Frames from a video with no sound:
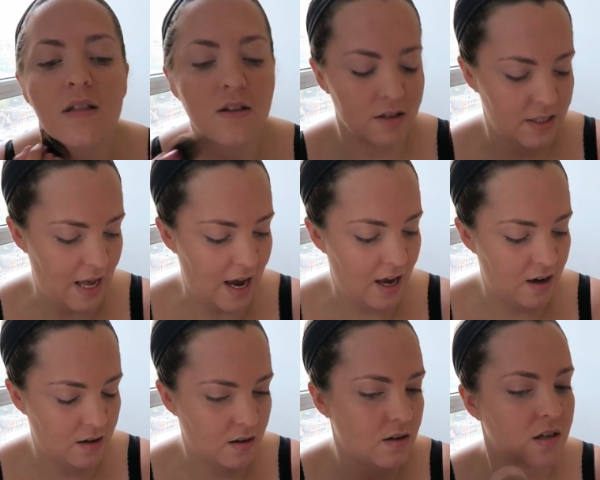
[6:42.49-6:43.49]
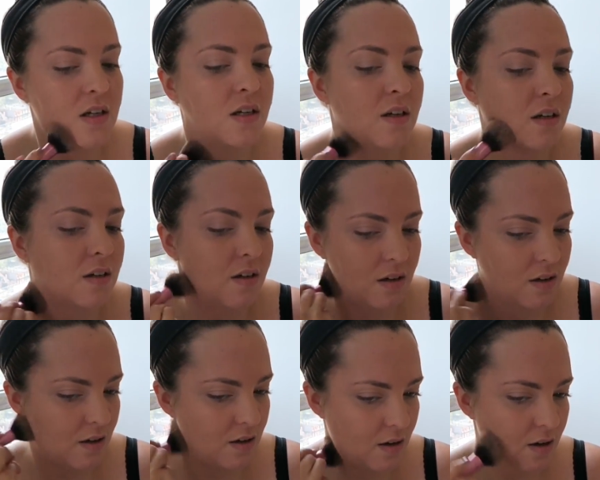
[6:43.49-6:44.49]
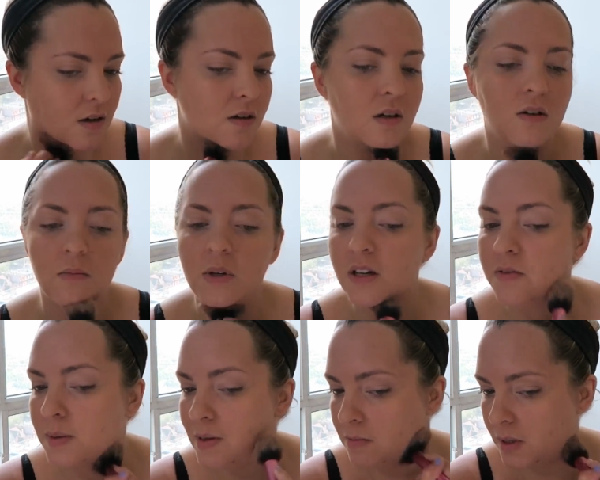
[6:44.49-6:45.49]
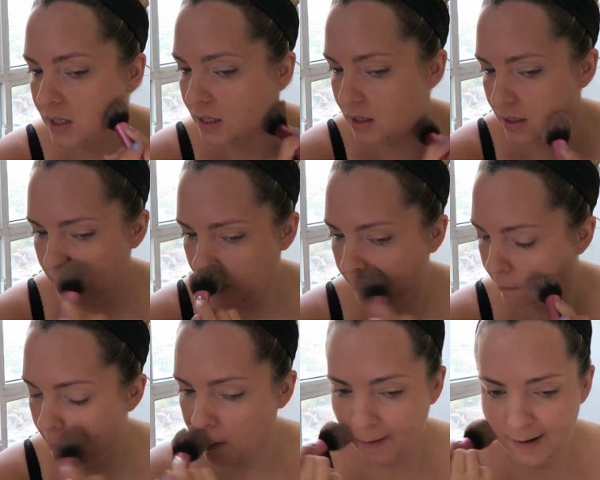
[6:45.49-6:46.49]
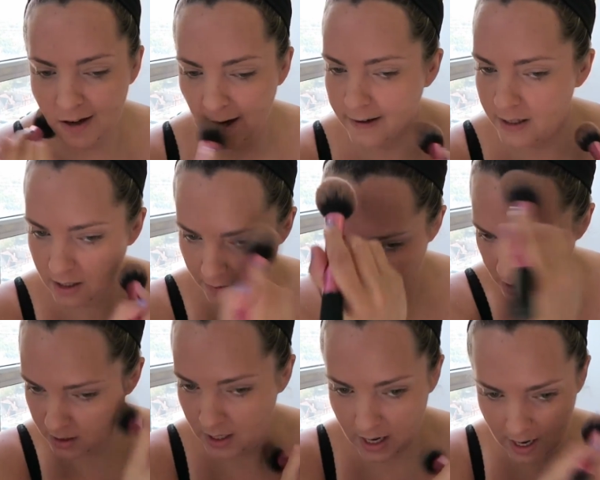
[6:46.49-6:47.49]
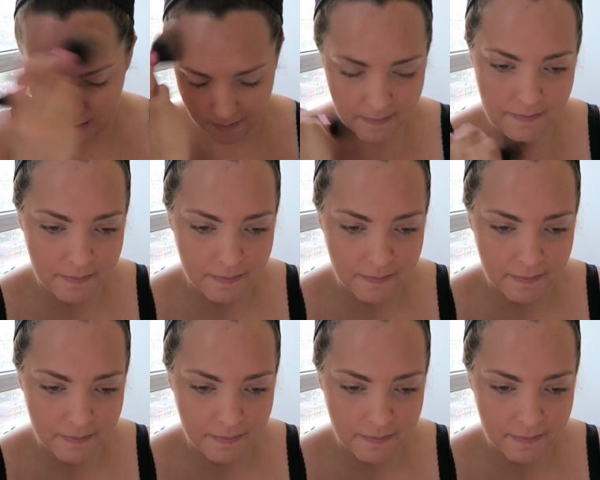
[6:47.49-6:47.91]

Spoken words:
there's that. I'm gonna have to be really careful when I'm trying stuff on today.